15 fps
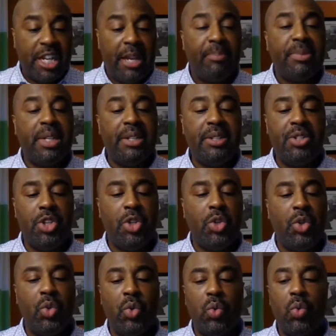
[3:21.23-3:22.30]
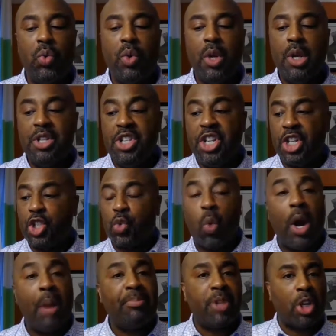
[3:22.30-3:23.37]
attempting to
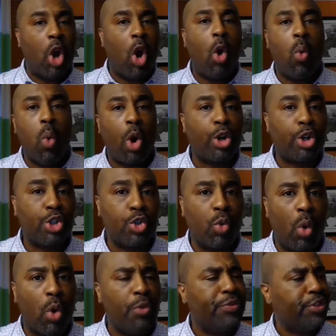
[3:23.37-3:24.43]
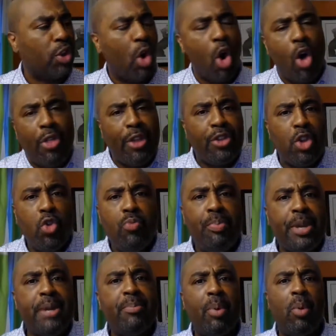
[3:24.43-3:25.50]
disrupt the co-worker's growth. So all the
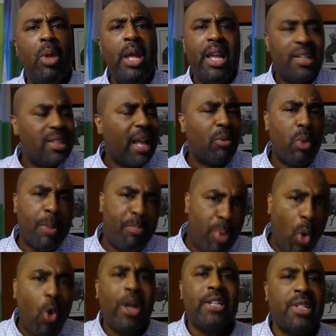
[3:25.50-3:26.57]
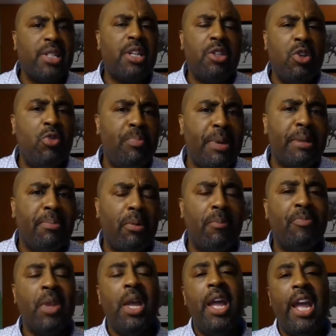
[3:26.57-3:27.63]
new people, it's like we poison the new
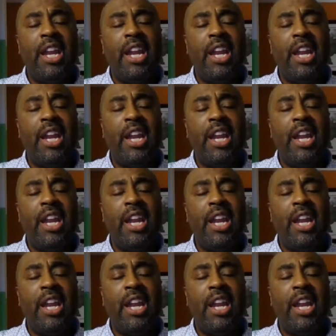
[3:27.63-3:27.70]
people.